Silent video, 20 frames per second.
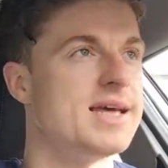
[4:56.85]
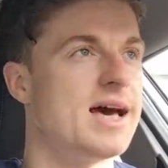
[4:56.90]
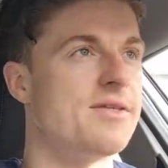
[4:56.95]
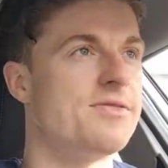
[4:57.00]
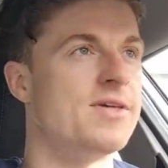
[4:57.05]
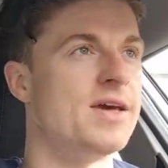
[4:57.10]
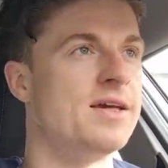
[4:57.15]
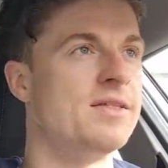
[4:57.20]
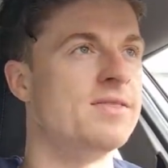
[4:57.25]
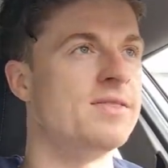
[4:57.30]
I
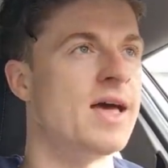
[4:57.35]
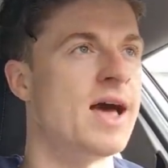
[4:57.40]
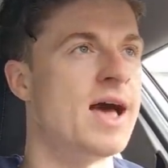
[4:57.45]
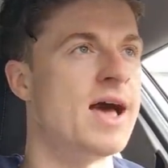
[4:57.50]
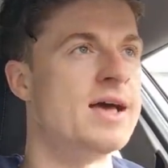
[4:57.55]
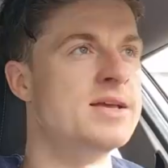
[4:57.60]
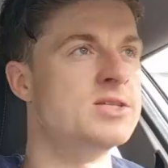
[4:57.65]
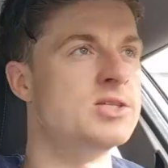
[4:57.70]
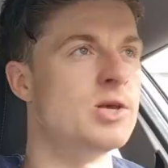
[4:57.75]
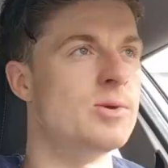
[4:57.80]
think
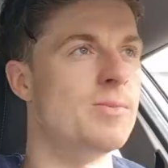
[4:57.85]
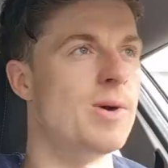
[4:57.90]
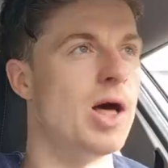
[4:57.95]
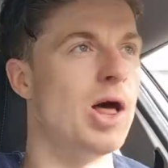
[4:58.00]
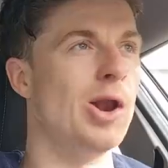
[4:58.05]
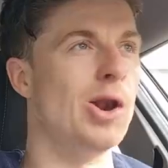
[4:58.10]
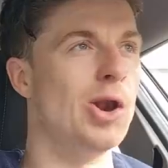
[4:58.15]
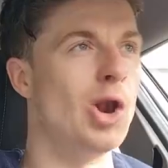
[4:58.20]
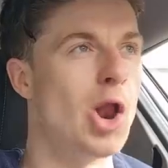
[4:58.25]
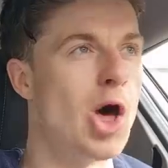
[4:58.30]
there's
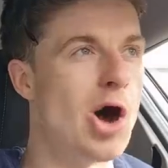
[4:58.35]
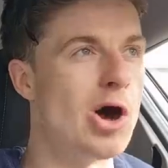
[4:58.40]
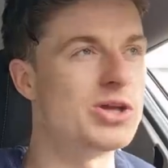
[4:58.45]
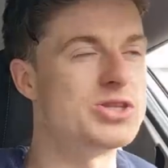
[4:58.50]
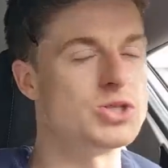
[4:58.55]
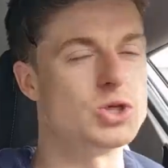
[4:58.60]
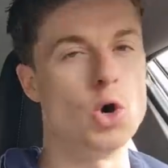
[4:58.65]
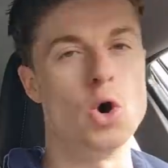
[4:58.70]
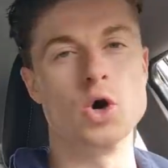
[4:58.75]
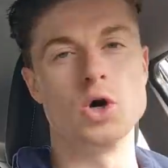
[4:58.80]
a lot
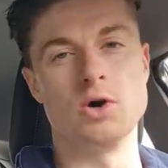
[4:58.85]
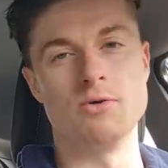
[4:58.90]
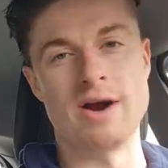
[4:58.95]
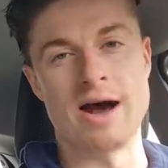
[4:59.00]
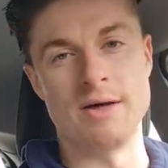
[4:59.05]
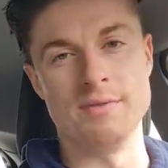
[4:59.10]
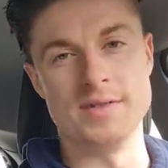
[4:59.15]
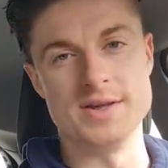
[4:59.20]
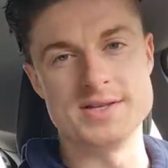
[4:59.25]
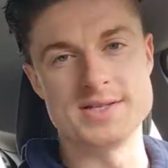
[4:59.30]
of talk
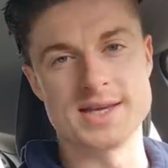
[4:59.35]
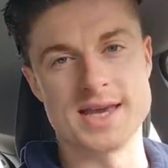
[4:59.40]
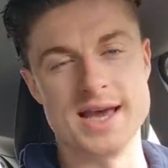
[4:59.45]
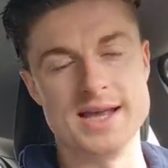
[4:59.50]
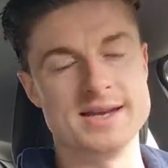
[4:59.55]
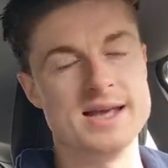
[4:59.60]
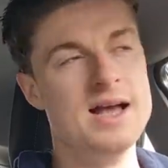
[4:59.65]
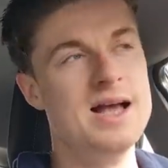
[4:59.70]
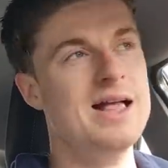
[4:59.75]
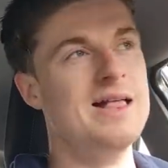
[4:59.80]
around this
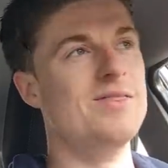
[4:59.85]
kid.